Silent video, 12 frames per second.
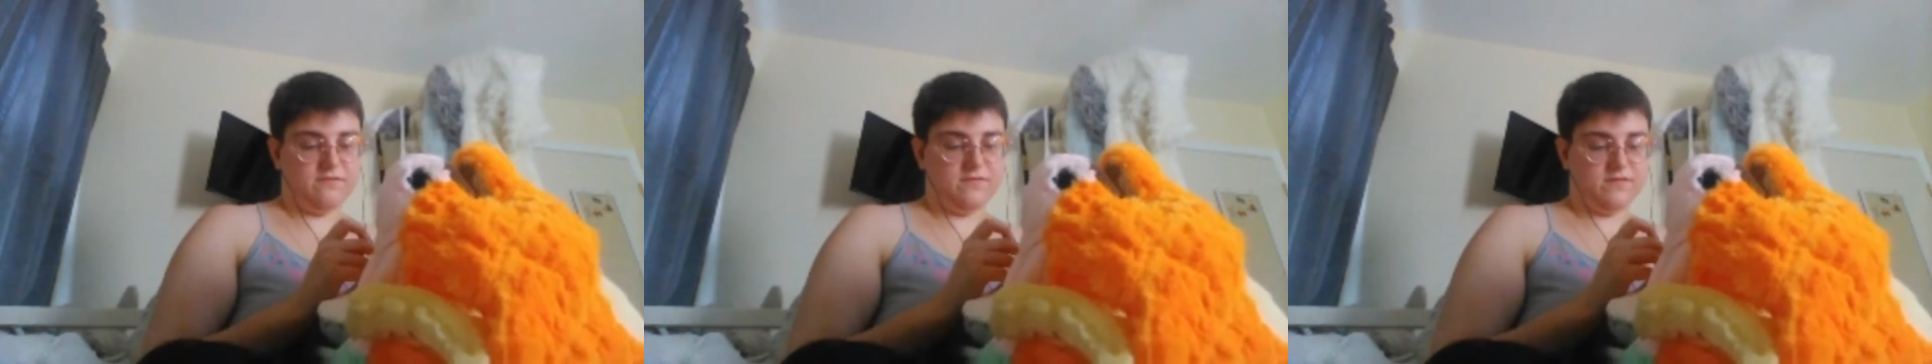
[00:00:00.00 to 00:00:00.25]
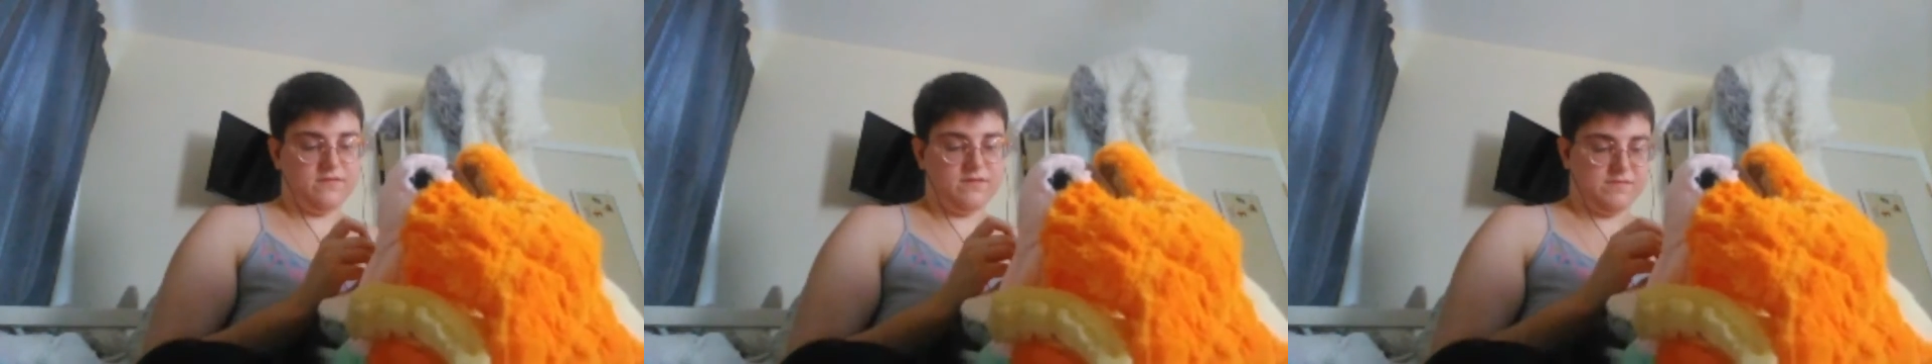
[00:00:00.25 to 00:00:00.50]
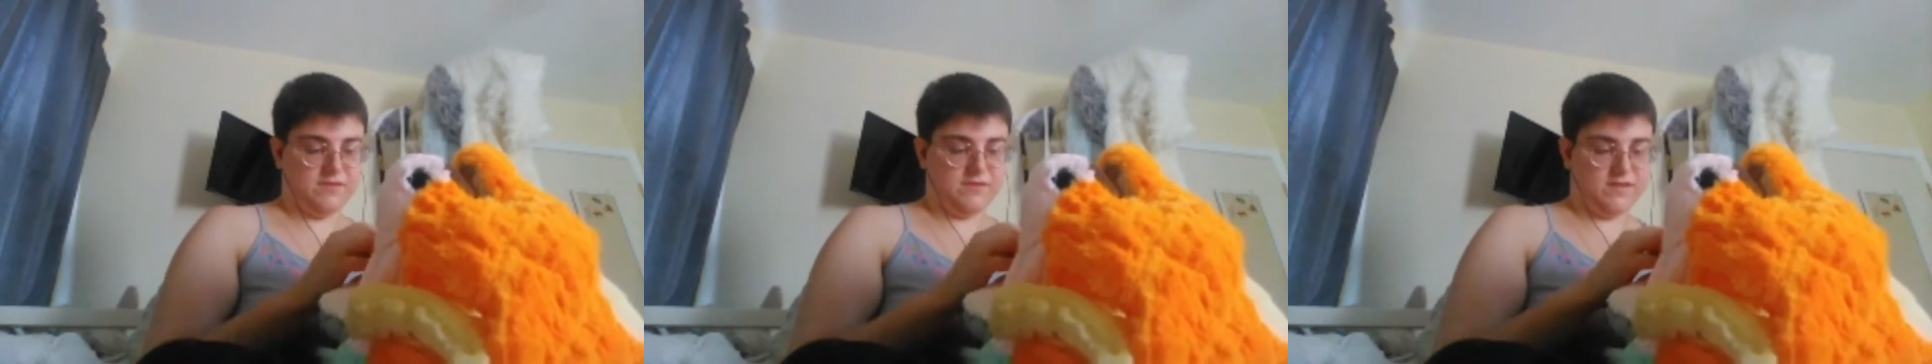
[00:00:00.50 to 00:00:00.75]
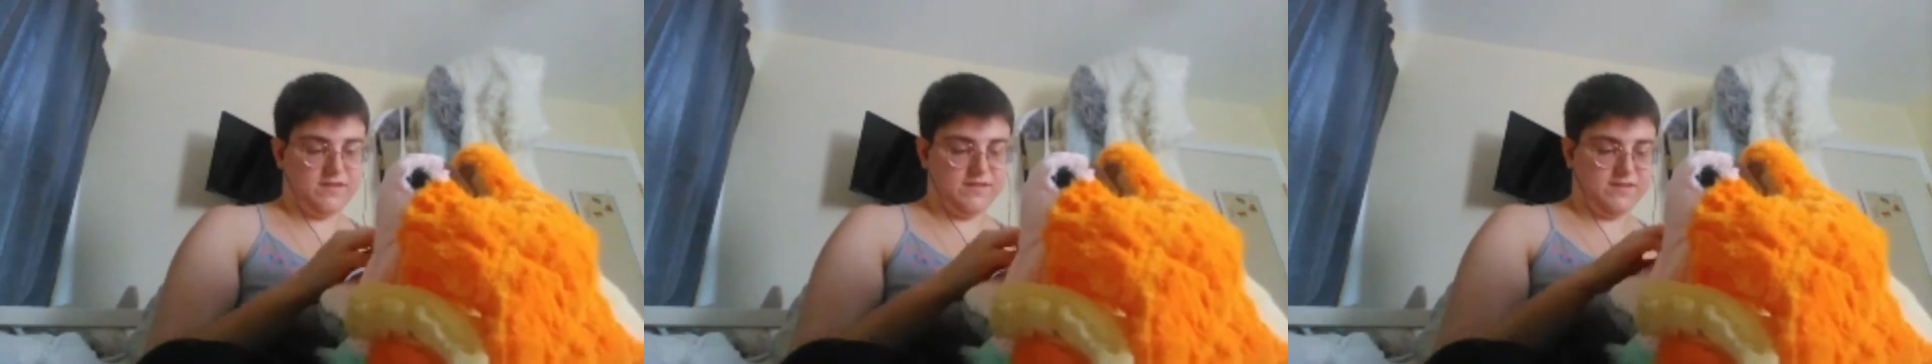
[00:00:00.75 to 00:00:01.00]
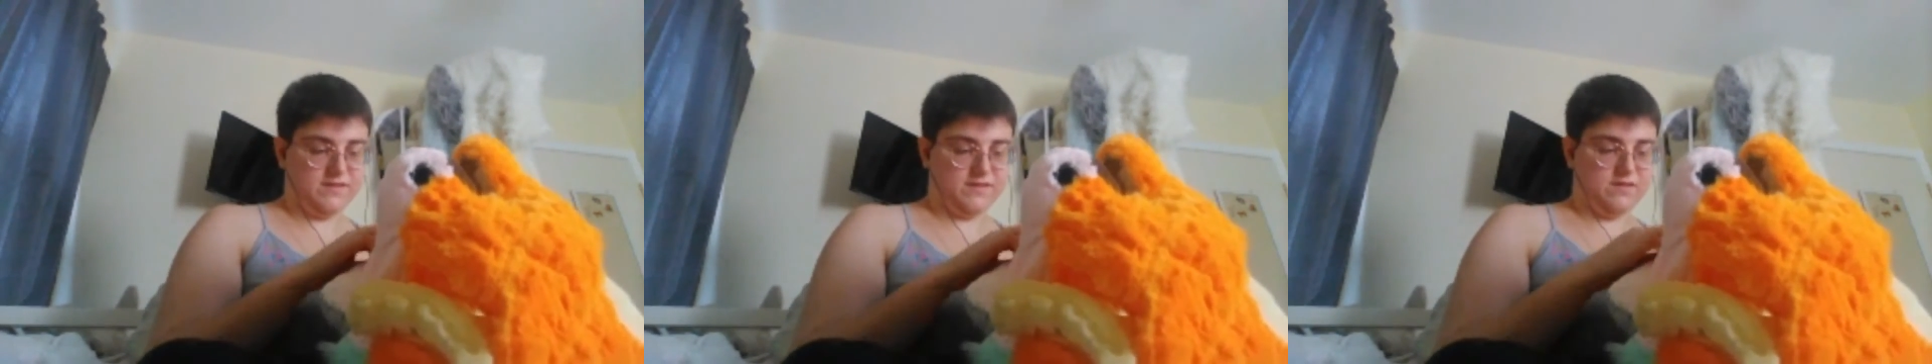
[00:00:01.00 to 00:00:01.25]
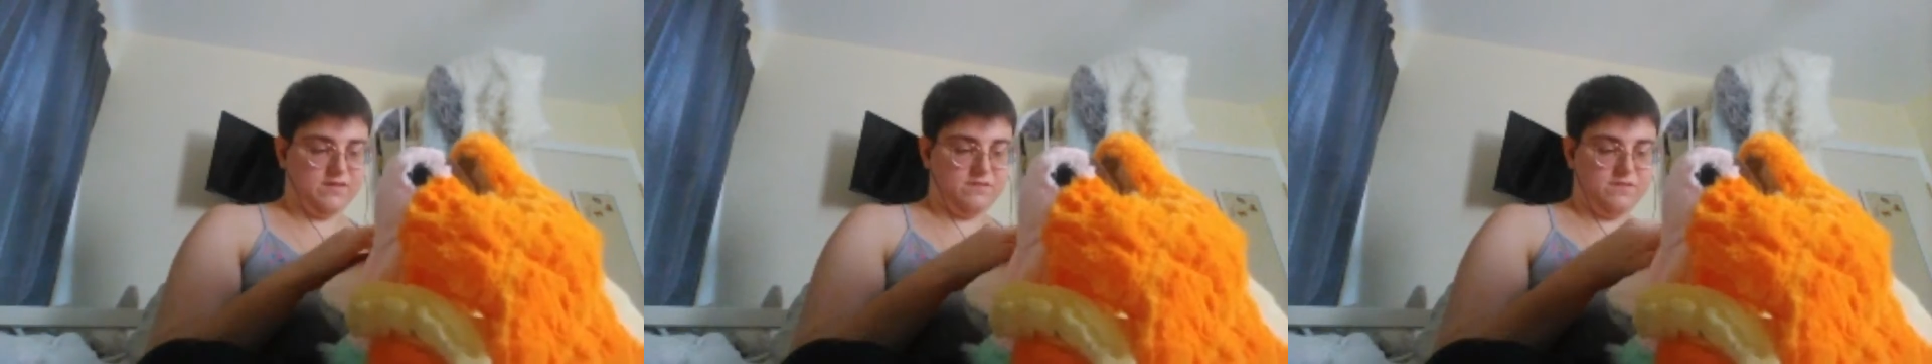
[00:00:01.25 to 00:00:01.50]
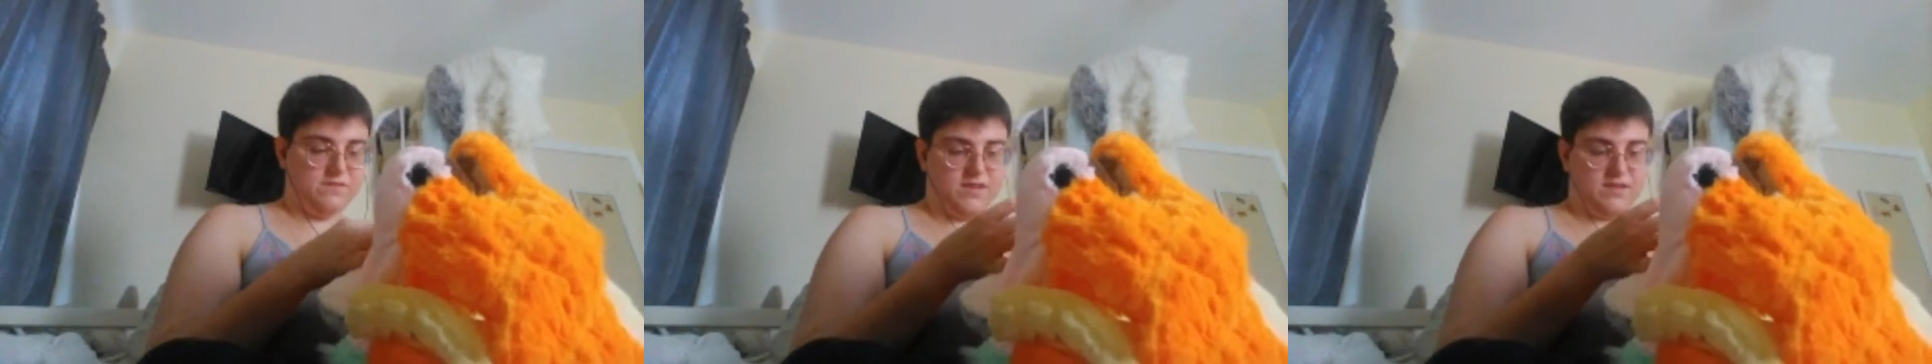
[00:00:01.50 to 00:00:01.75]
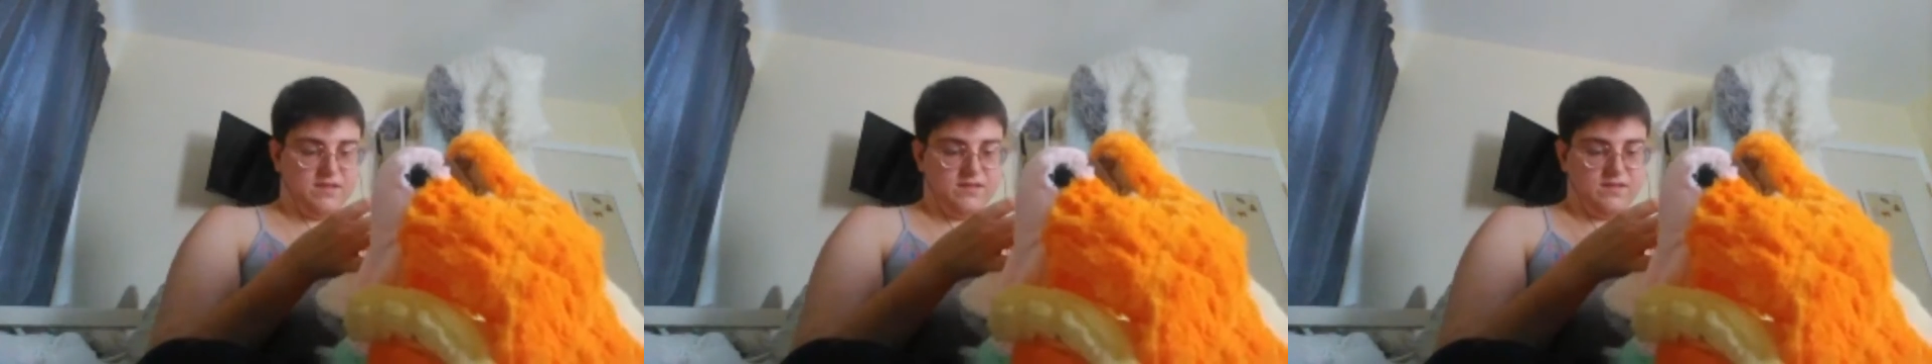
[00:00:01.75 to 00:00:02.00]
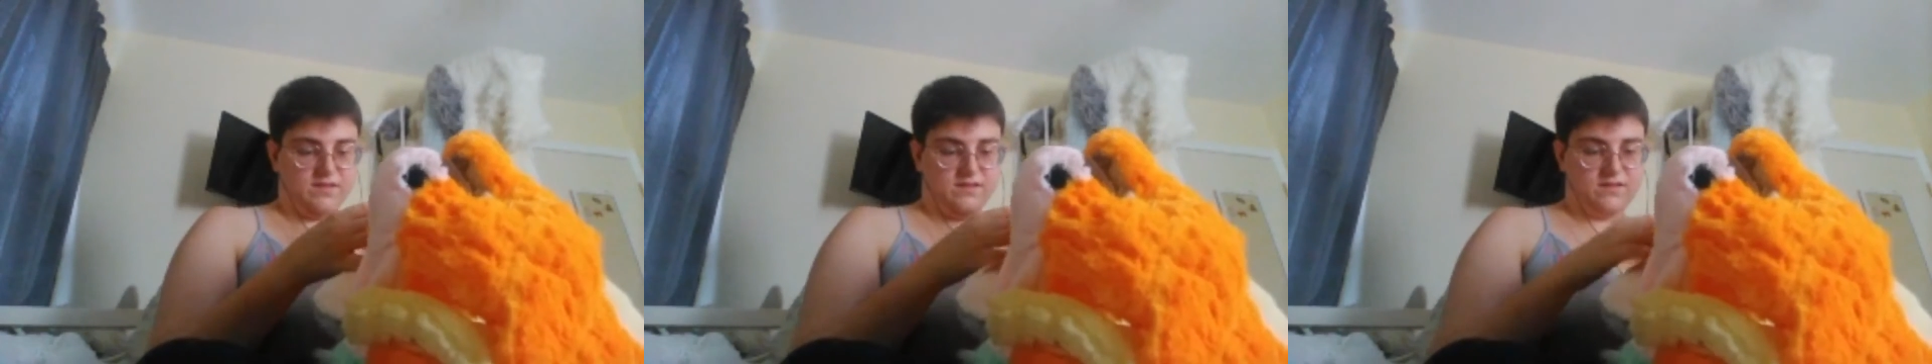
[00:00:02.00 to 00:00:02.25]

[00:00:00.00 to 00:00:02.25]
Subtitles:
Just because there's nobody here.